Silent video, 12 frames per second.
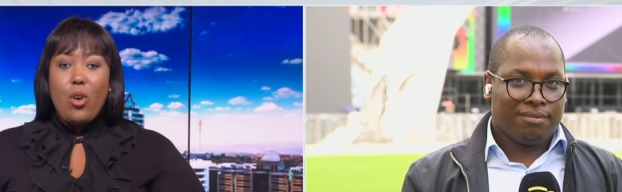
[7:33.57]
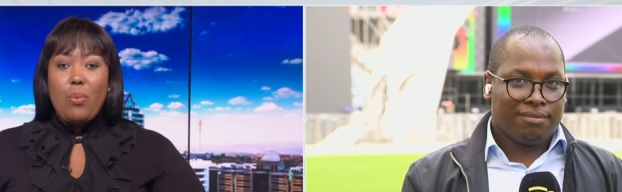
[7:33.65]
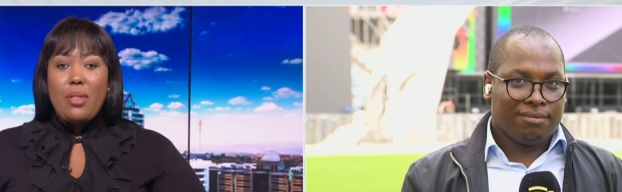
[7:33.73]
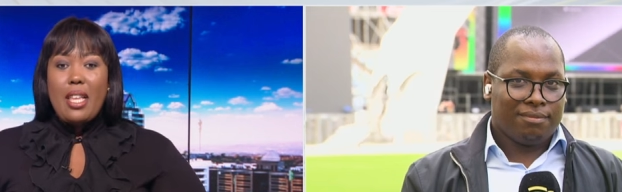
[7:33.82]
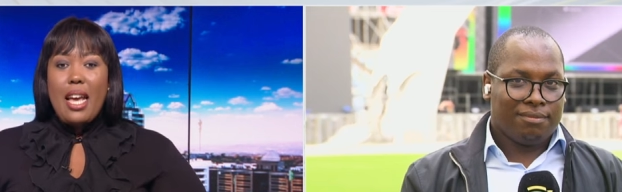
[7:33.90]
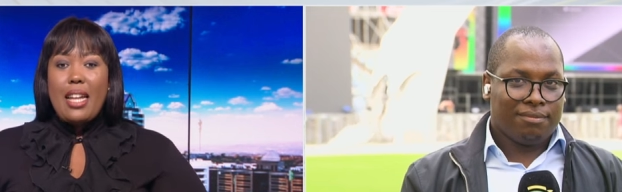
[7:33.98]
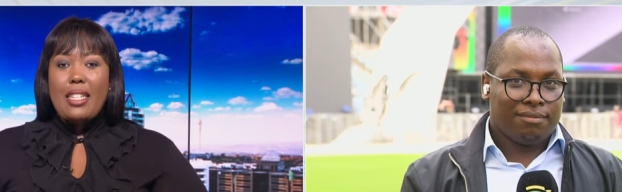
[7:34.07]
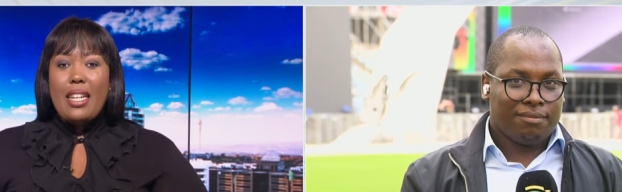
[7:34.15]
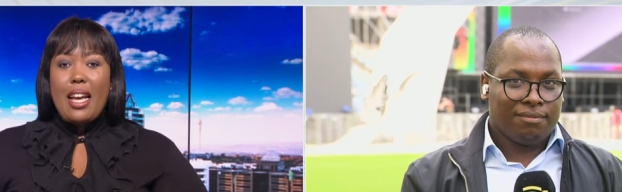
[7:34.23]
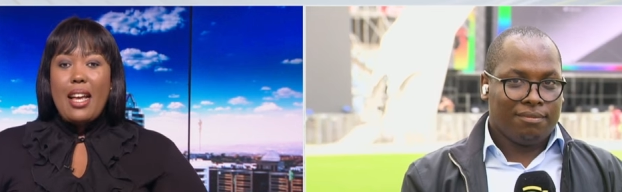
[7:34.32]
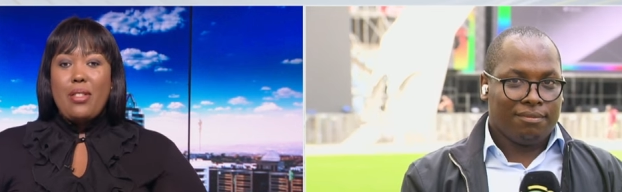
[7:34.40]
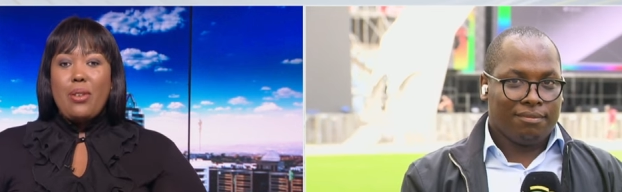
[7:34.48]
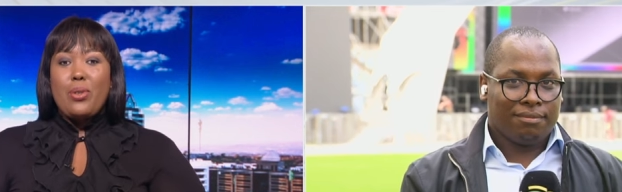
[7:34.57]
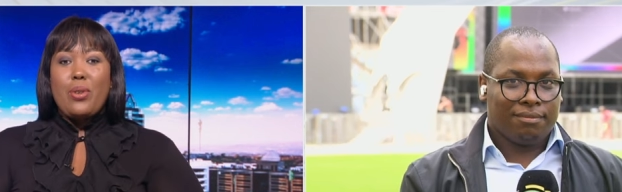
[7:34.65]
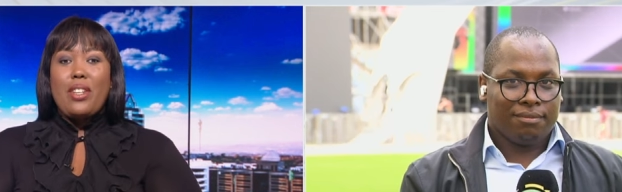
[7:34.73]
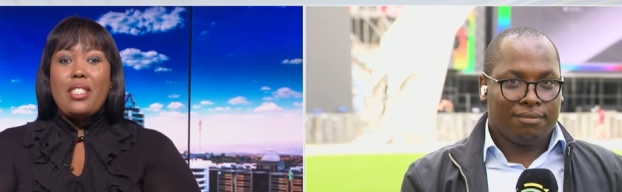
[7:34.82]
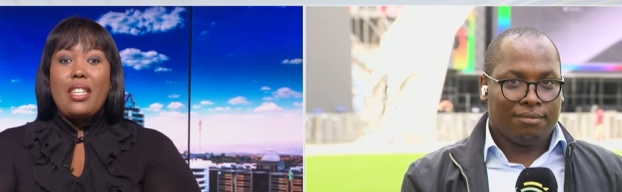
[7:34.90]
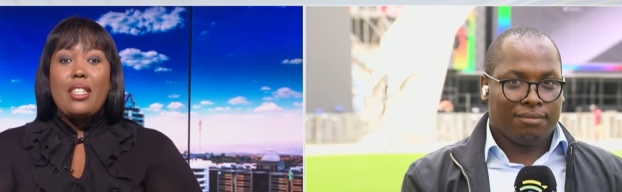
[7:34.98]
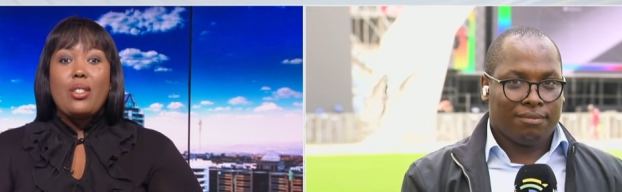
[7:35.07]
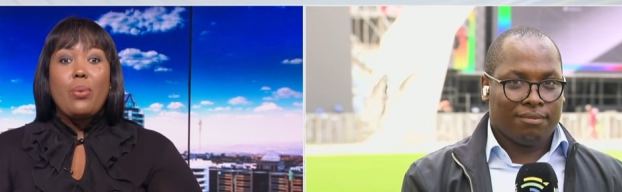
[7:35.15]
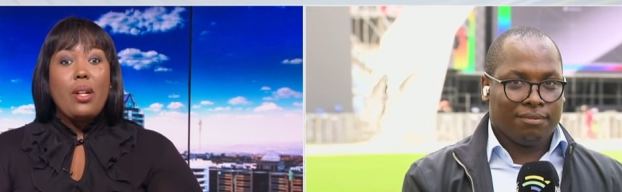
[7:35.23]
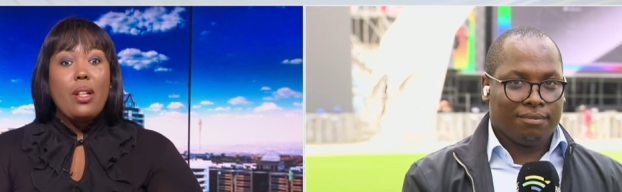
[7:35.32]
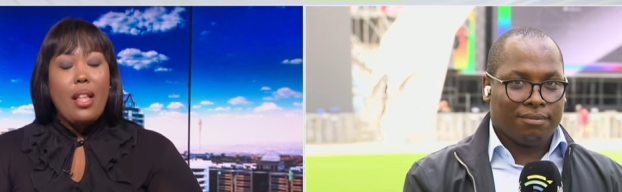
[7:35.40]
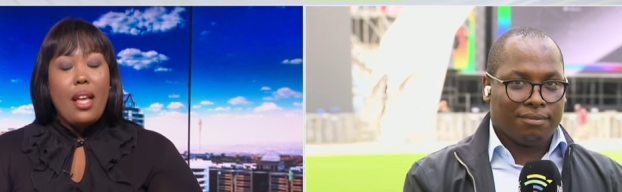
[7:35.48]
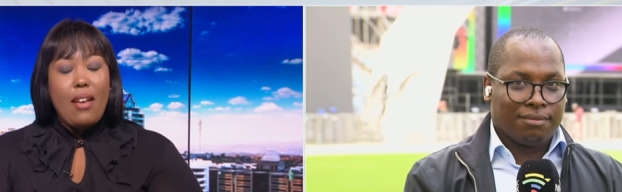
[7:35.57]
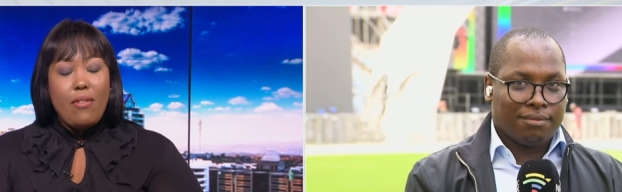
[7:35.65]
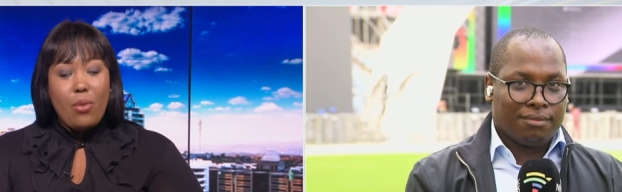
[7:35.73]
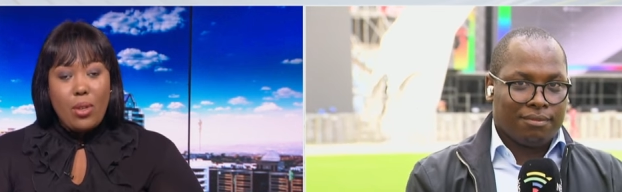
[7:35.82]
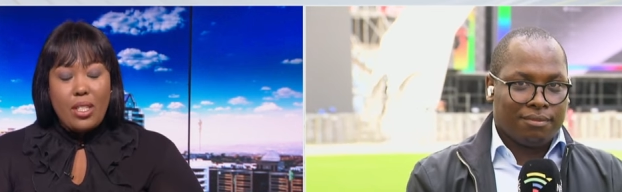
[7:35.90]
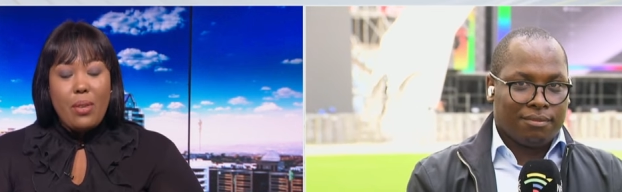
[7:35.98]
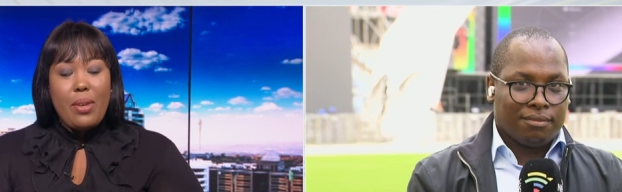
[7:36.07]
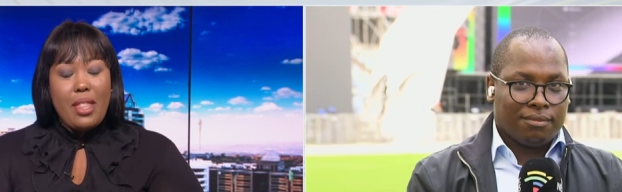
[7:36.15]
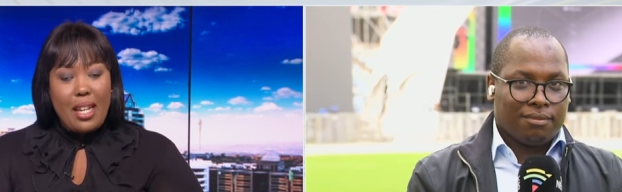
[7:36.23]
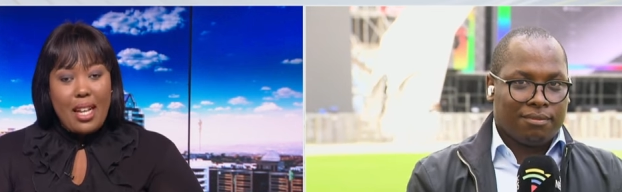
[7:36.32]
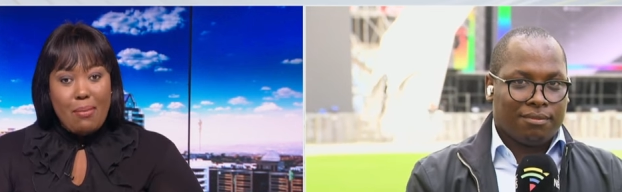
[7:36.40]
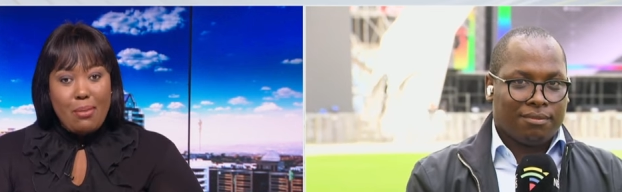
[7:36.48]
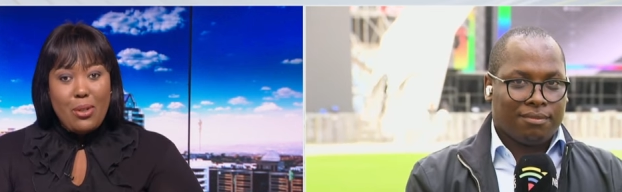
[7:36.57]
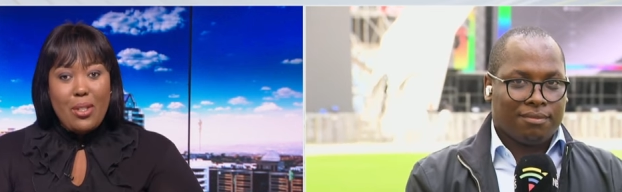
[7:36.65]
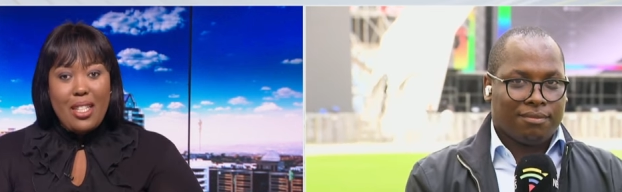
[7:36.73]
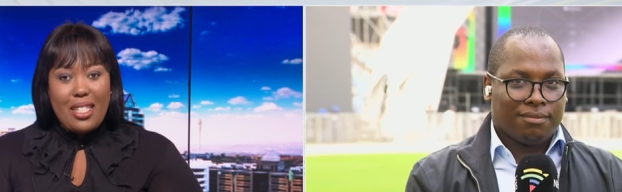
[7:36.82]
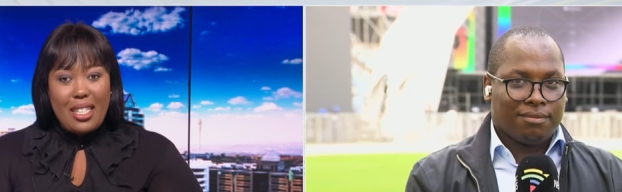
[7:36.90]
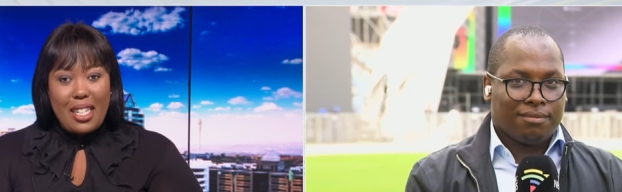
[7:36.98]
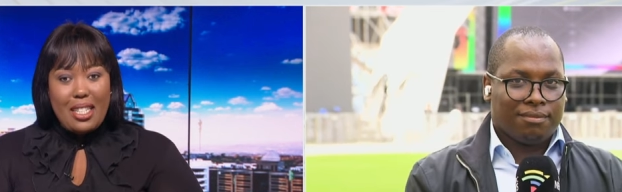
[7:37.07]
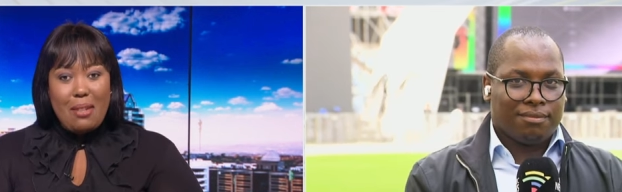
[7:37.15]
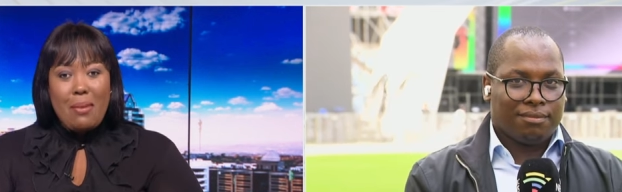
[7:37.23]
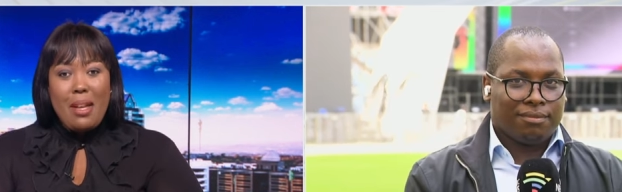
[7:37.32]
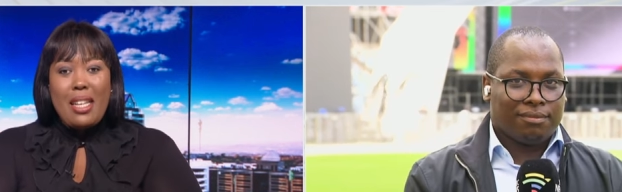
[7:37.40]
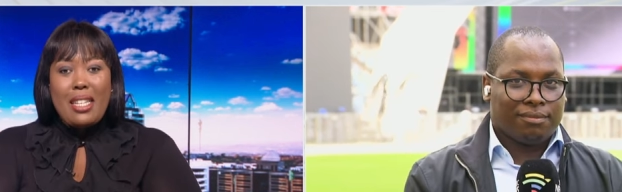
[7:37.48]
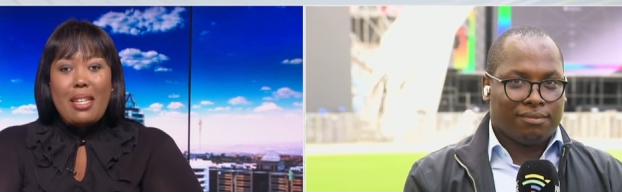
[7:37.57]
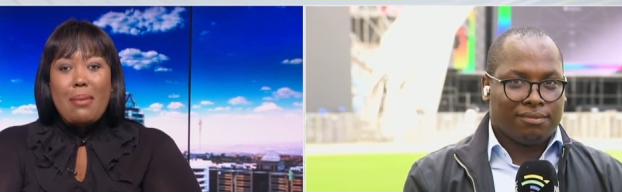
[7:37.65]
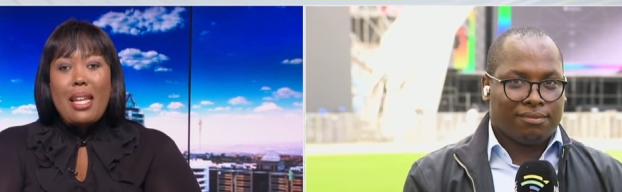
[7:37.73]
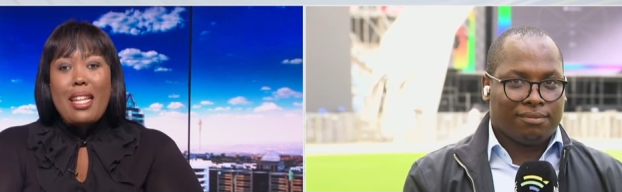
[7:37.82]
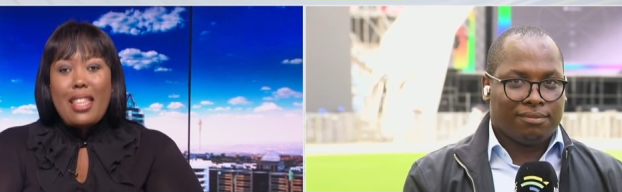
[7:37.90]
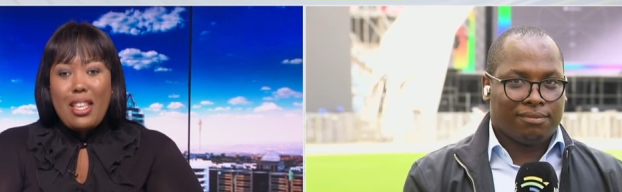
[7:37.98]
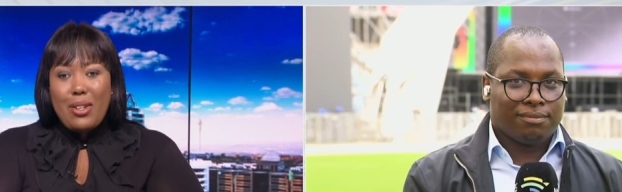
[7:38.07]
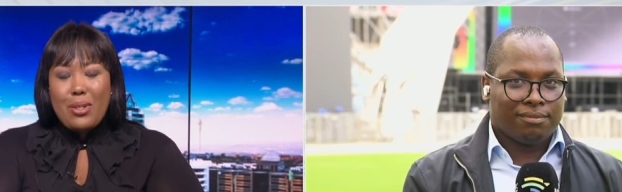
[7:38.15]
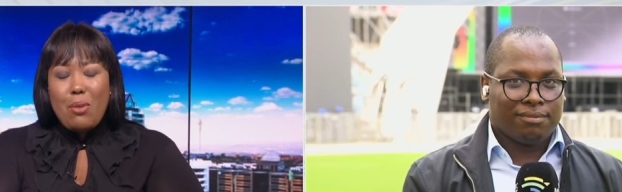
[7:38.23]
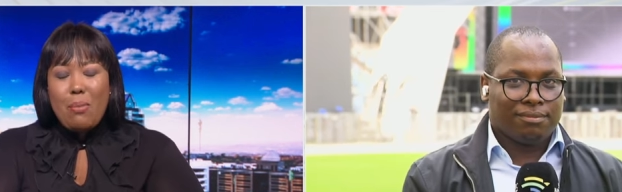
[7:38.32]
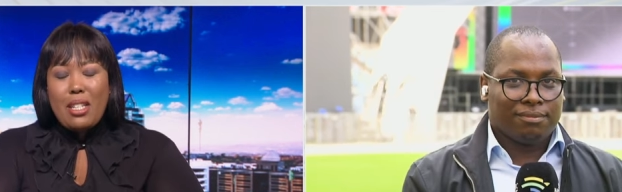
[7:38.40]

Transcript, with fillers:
Speaker 1: hope that uh, those residents will have water when they come to the stadium. Samkele, thank you so